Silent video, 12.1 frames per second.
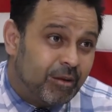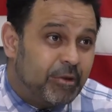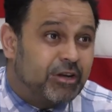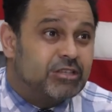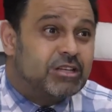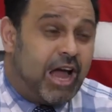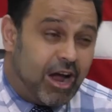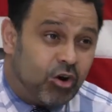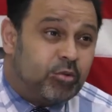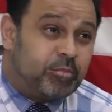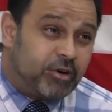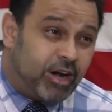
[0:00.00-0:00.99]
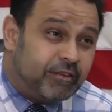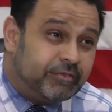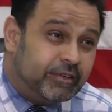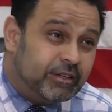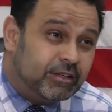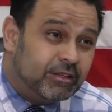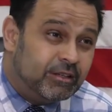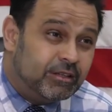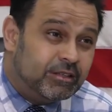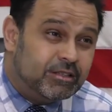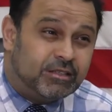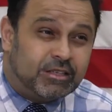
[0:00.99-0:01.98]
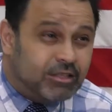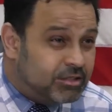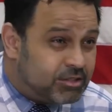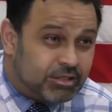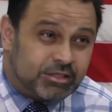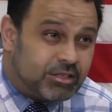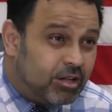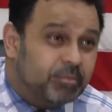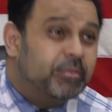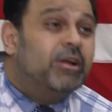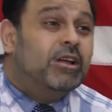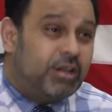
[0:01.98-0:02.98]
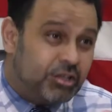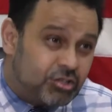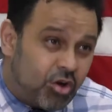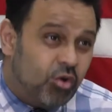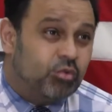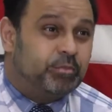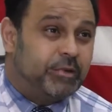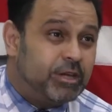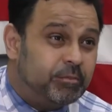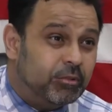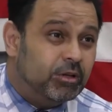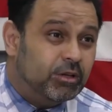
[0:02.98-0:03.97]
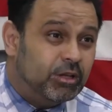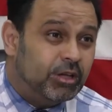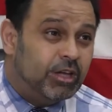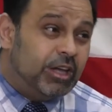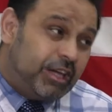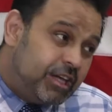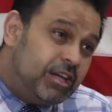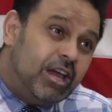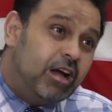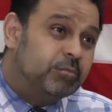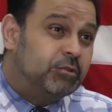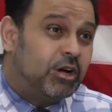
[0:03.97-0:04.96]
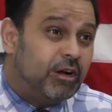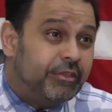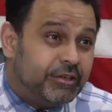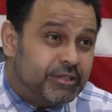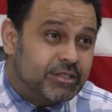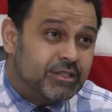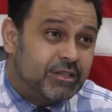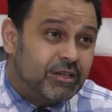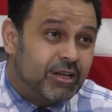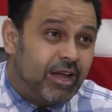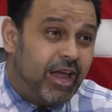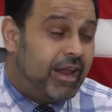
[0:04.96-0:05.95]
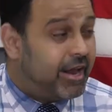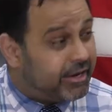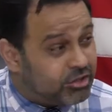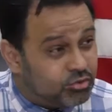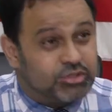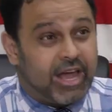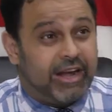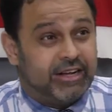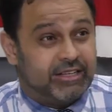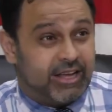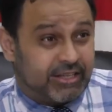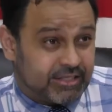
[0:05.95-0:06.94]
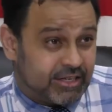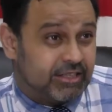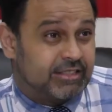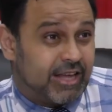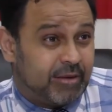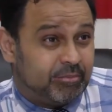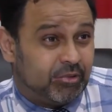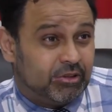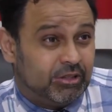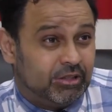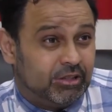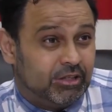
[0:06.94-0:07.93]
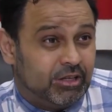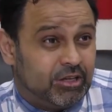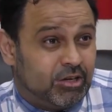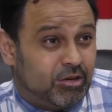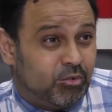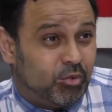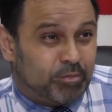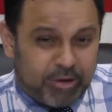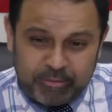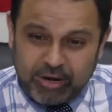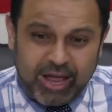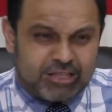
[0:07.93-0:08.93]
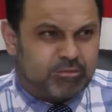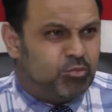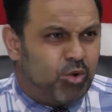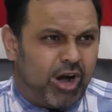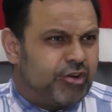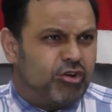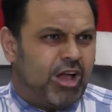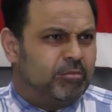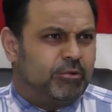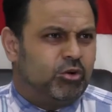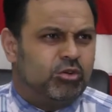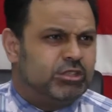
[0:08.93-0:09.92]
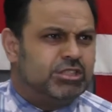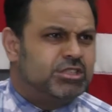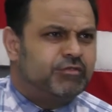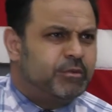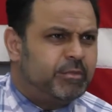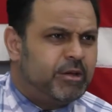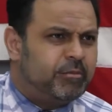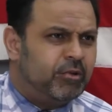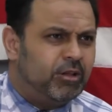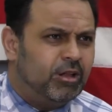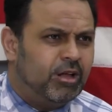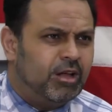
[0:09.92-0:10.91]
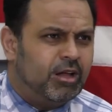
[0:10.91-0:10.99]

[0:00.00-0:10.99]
Because our Prophet didn't just help his own people. He helped others. And I use that as an example. When people ask me, why are you helping all these different people?